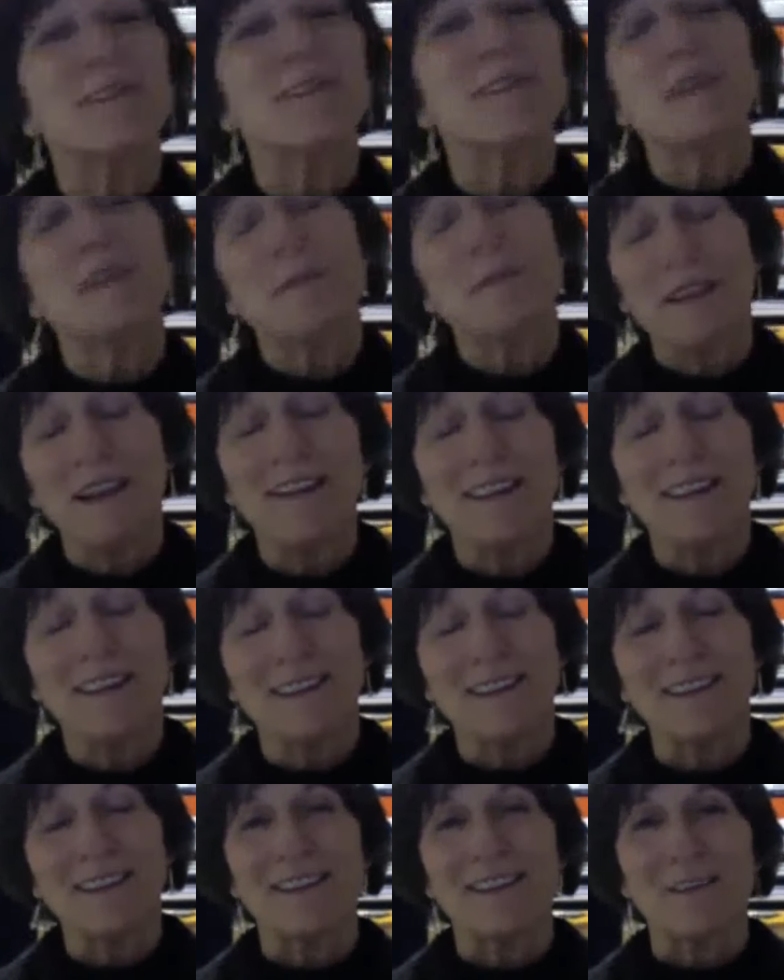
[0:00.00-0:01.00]
something like
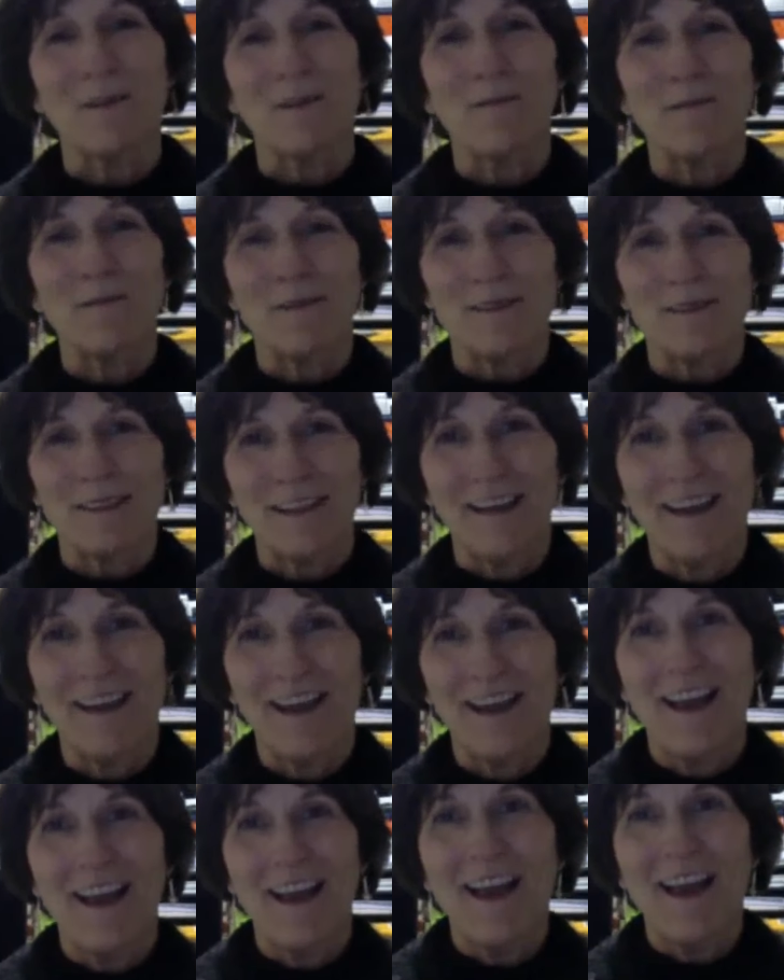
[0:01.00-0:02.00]
this is obviously
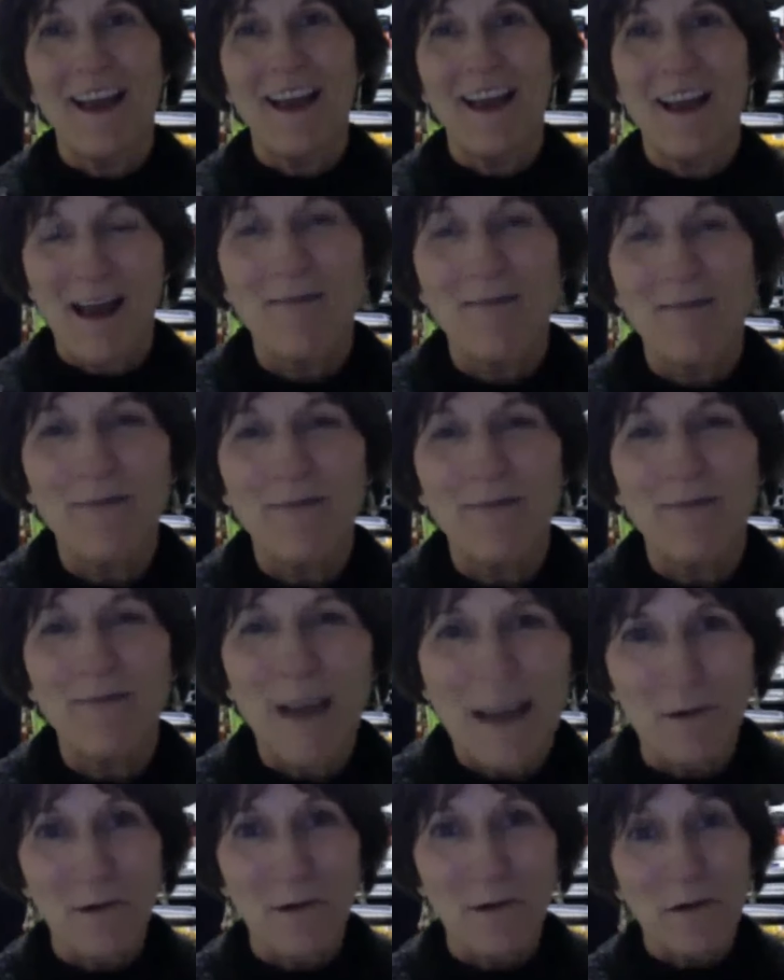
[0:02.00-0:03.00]

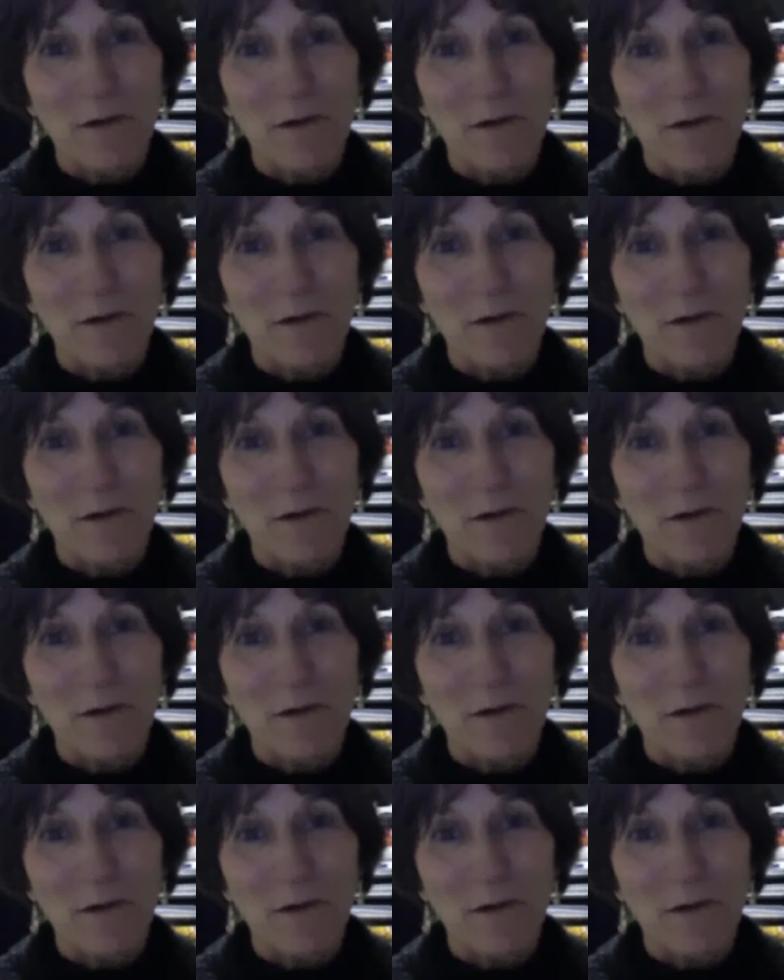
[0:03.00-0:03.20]
valuable, although